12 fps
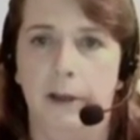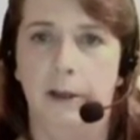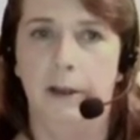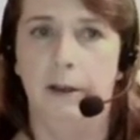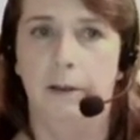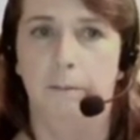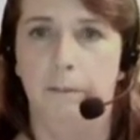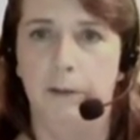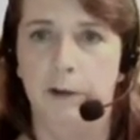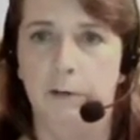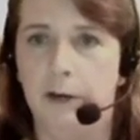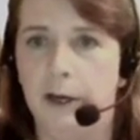
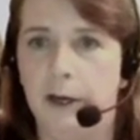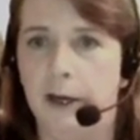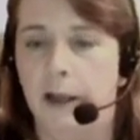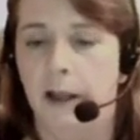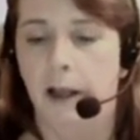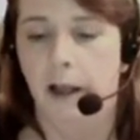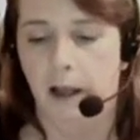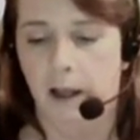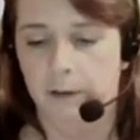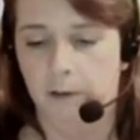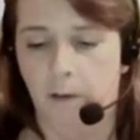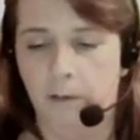immunity,
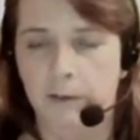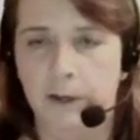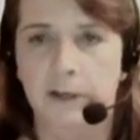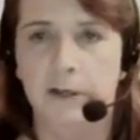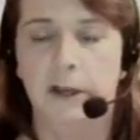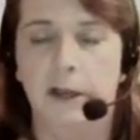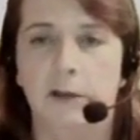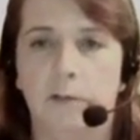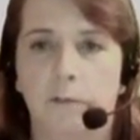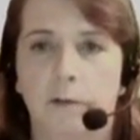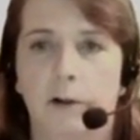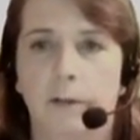all these
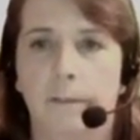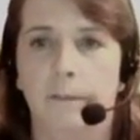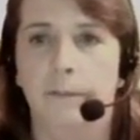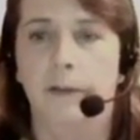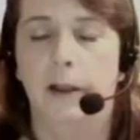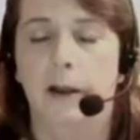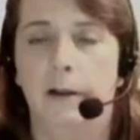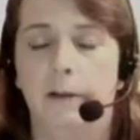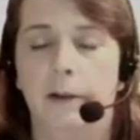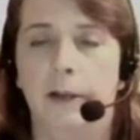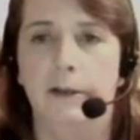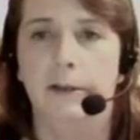things will
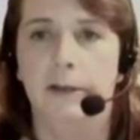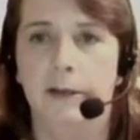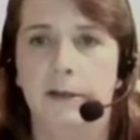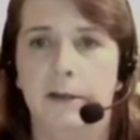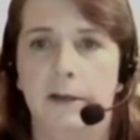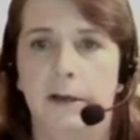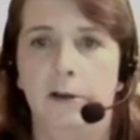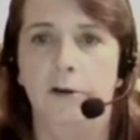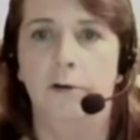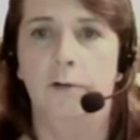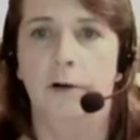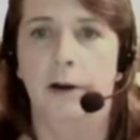exist in
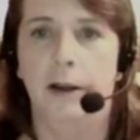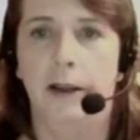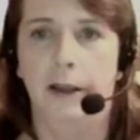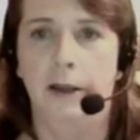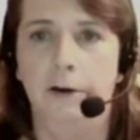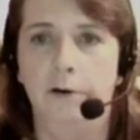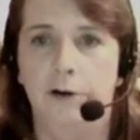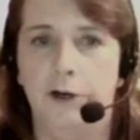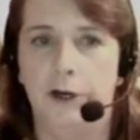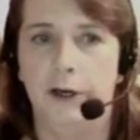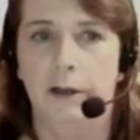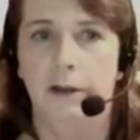your
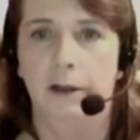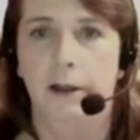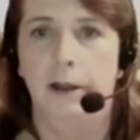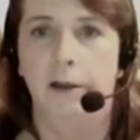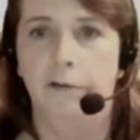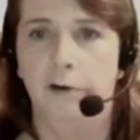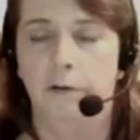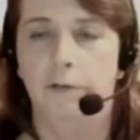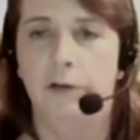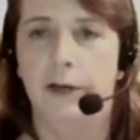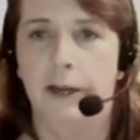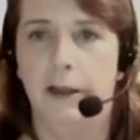energy if you
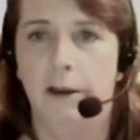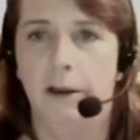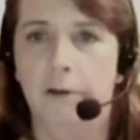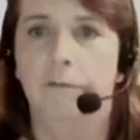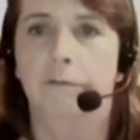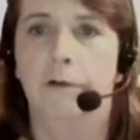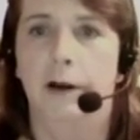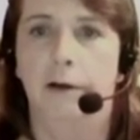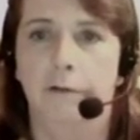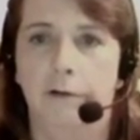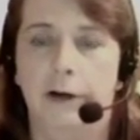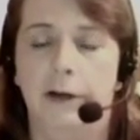don't take care of
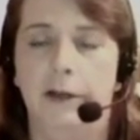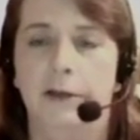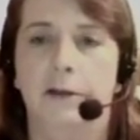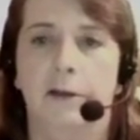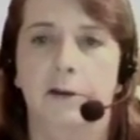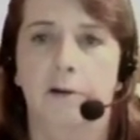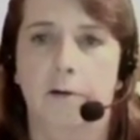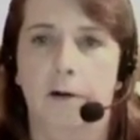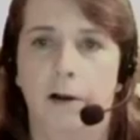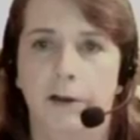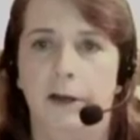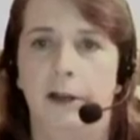whatever it is that's
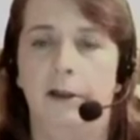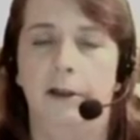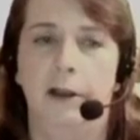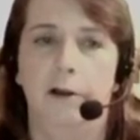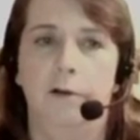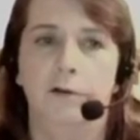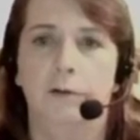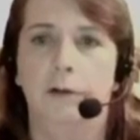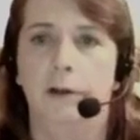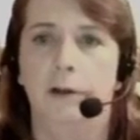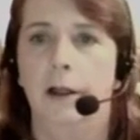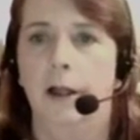causing it. And then they
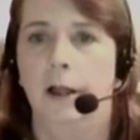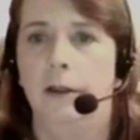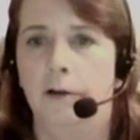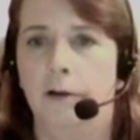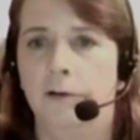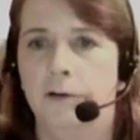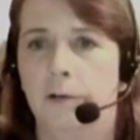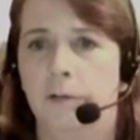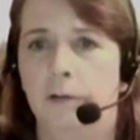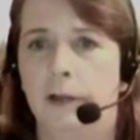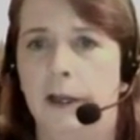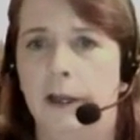also
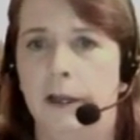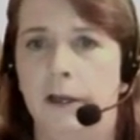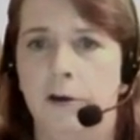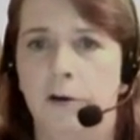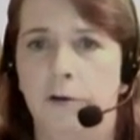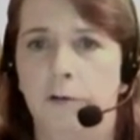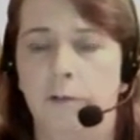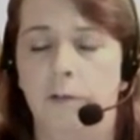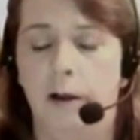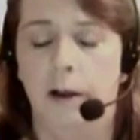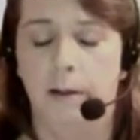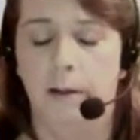link it to